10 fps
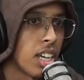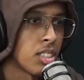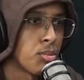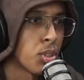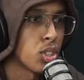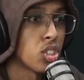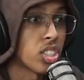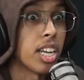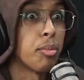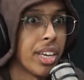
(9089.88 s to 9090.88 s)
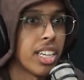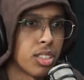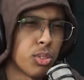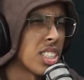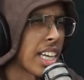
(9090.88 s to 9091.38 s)
Yeah, because you're trying to make
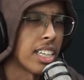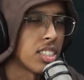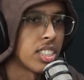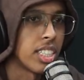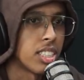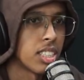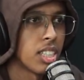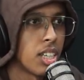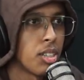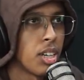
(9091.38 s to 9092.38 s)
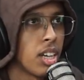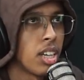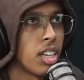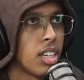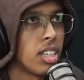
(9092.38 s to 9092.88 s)
it, which is kind of strange.
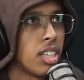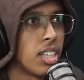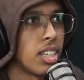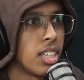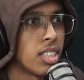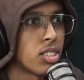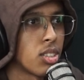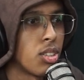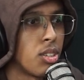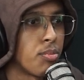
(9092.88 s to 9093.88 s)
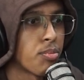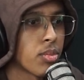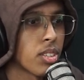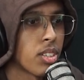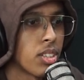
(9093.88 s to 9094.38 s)
So
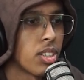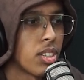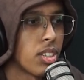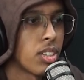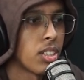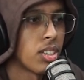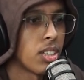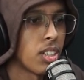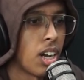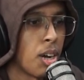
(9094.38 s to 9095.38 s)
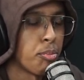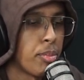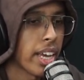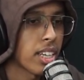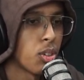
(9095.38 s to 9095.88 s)
I'm
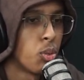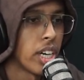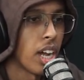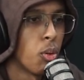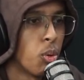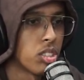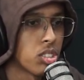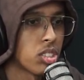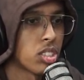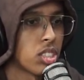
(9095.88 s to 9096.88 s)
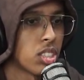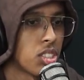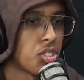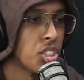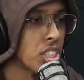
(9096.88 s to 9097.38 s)
back where I was
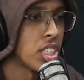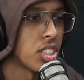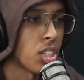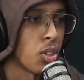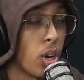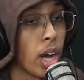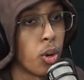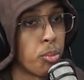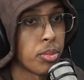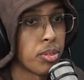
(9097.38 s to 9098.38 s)
3 years ago, I hope.